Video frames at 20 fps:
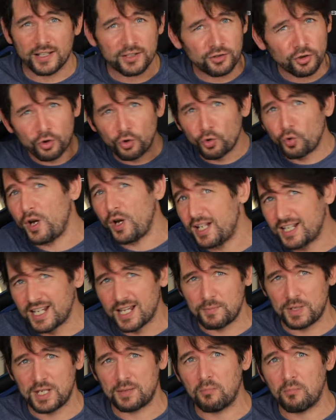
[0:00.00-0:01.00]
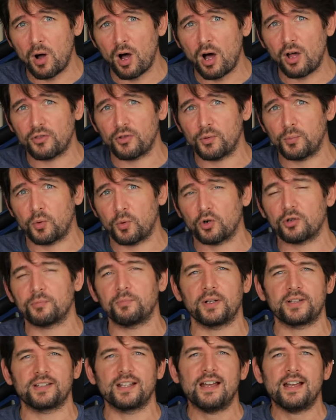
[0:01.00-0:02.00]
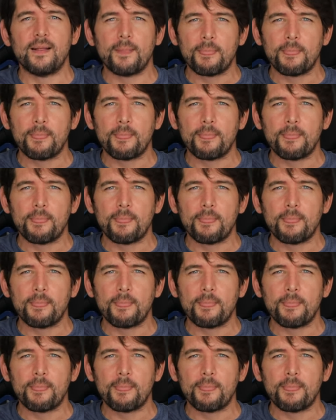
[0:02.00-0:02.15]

it's a great gaming motherboard, but